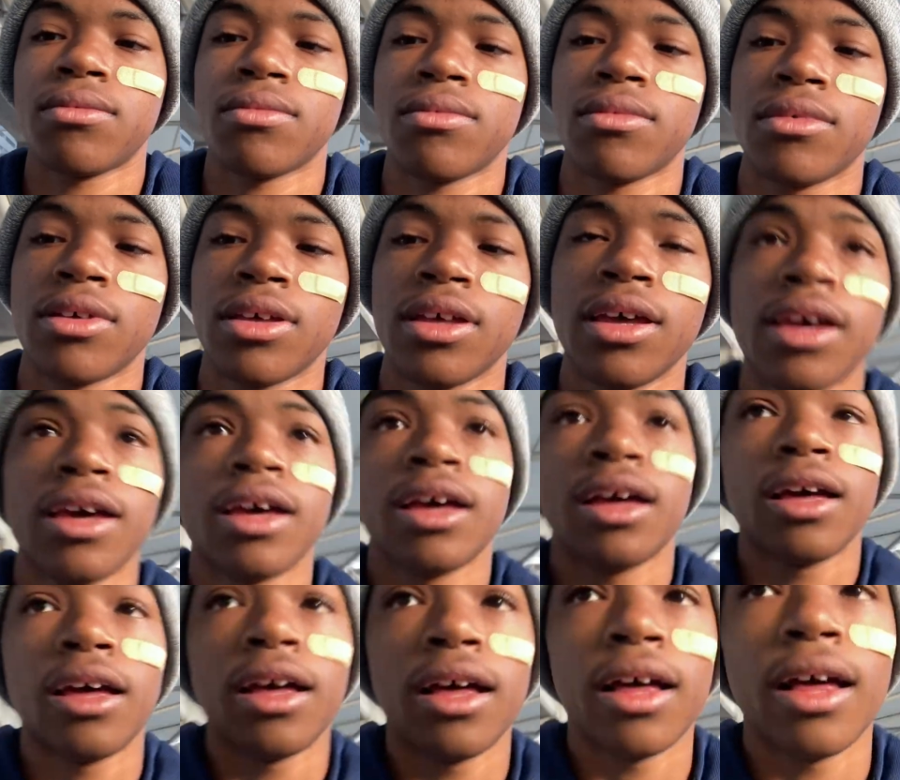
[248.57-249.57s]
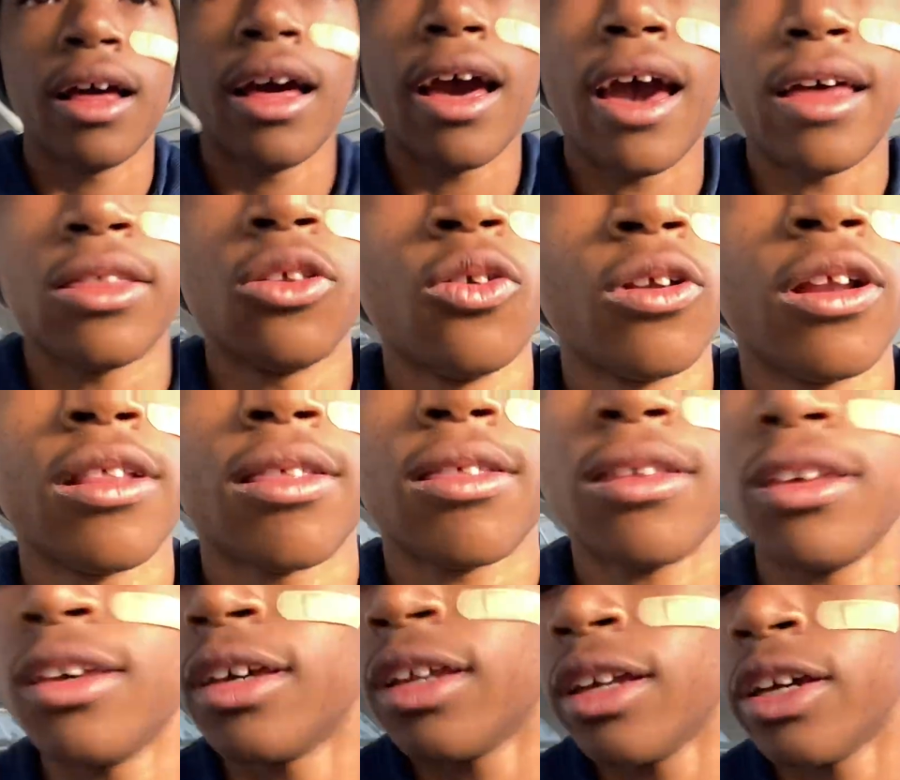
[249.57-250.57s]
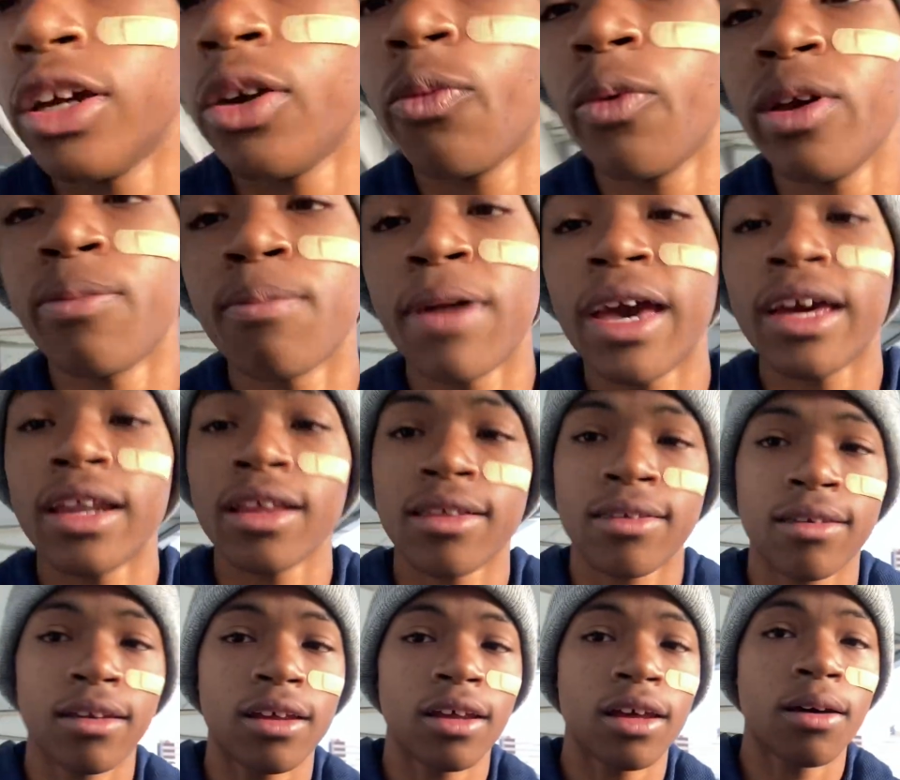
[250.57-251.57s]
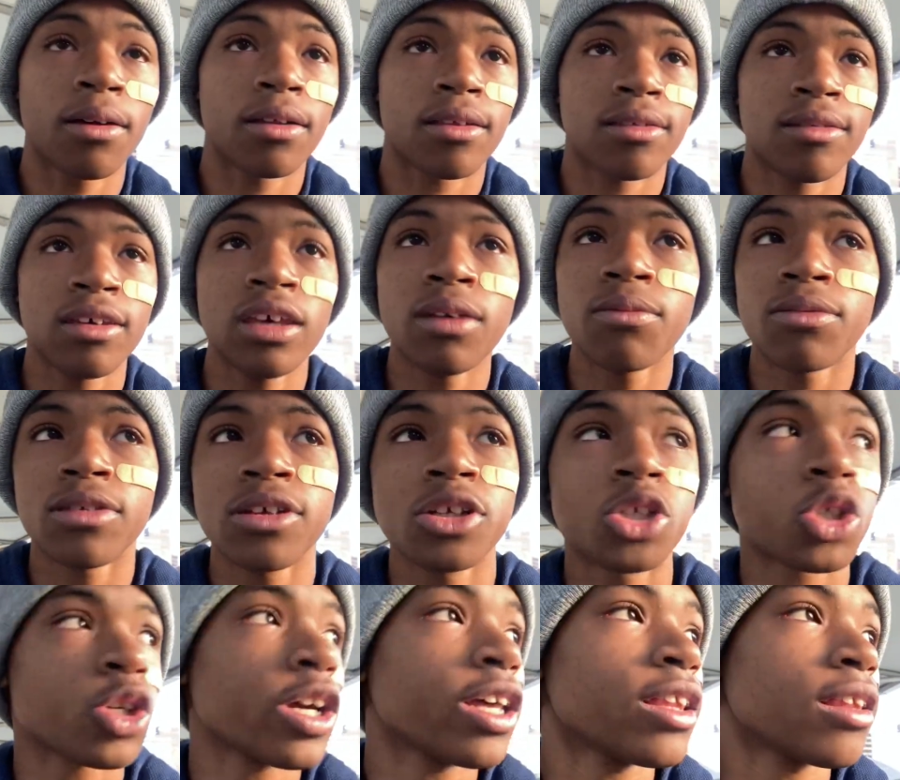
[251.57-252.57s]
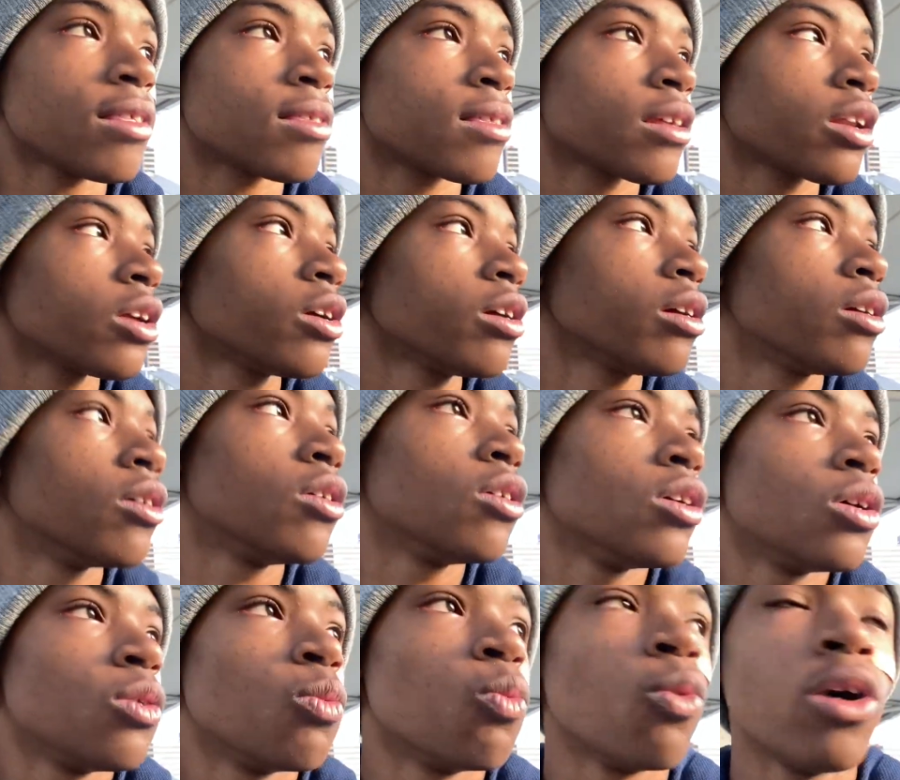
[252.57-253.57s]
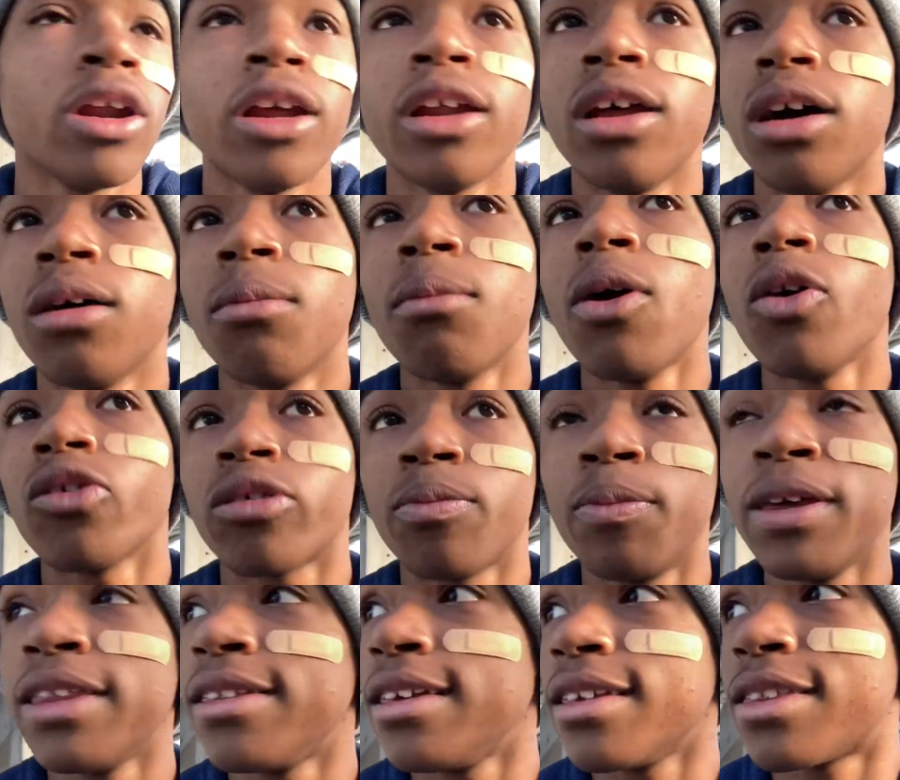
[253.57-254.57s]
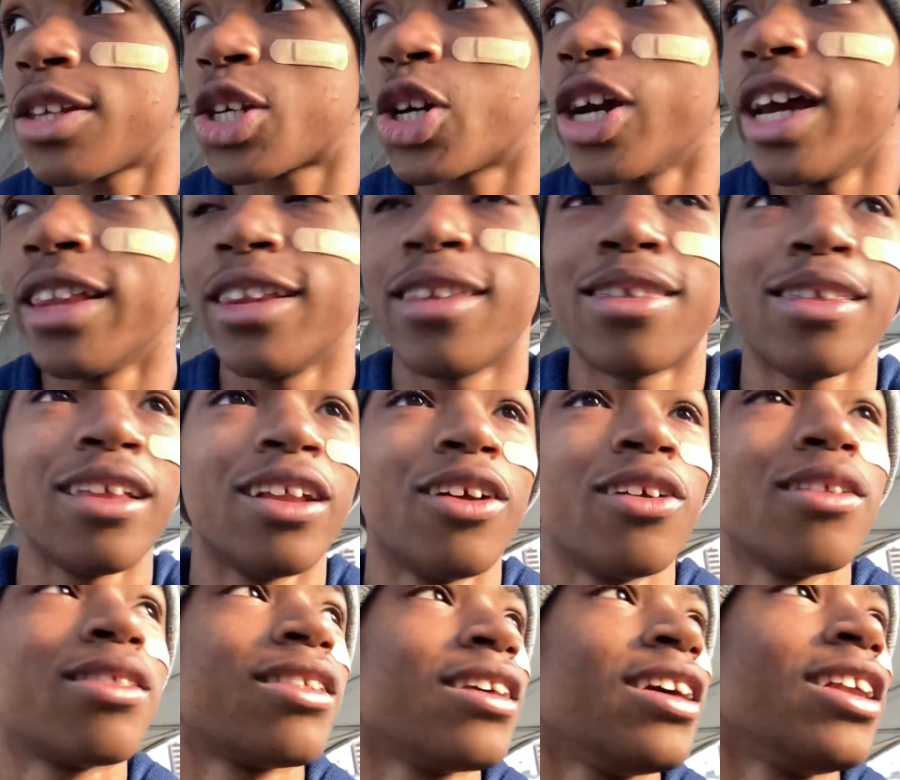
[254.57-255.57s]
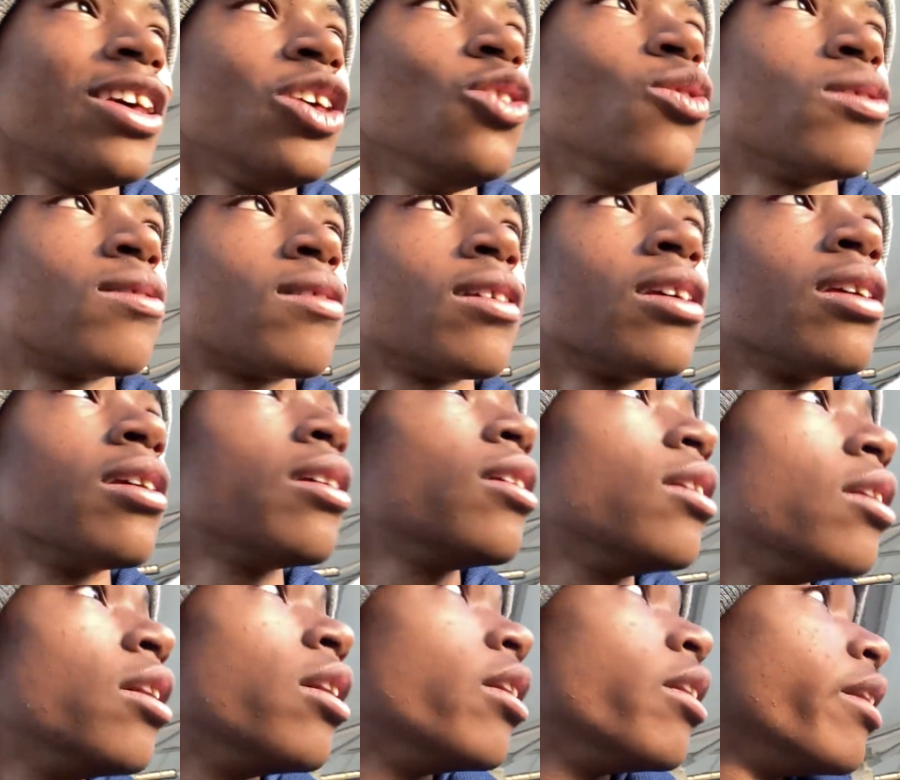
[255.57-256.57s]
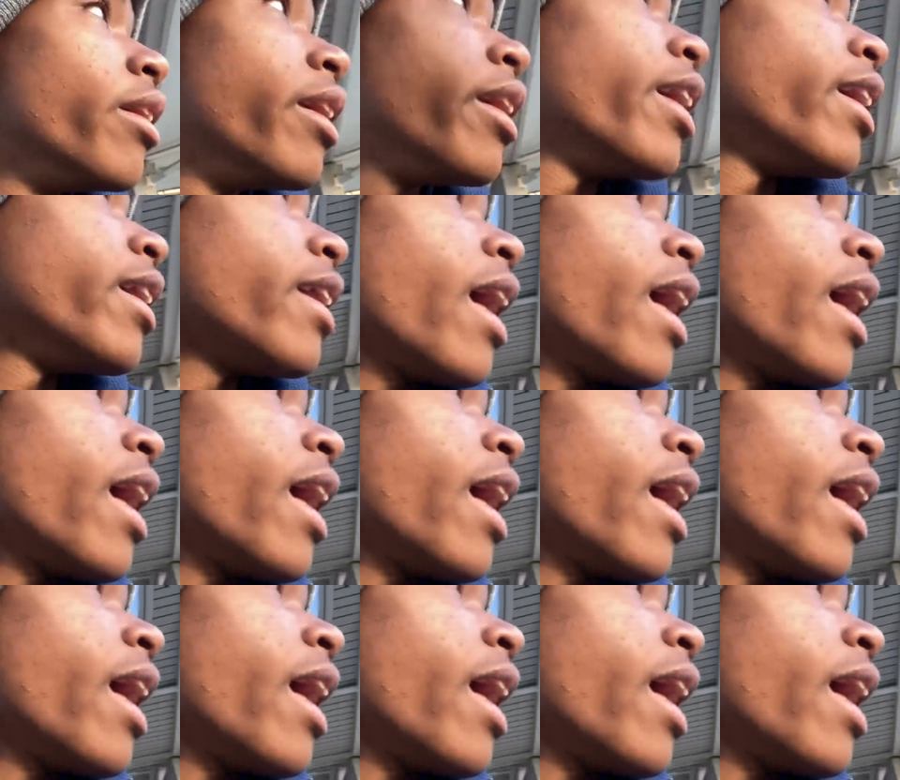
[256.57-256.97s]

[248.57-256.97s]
no? Measurements was 40 As you can see in here, we made it to TMC Transit Center One of the most busiest transit centers in Houston and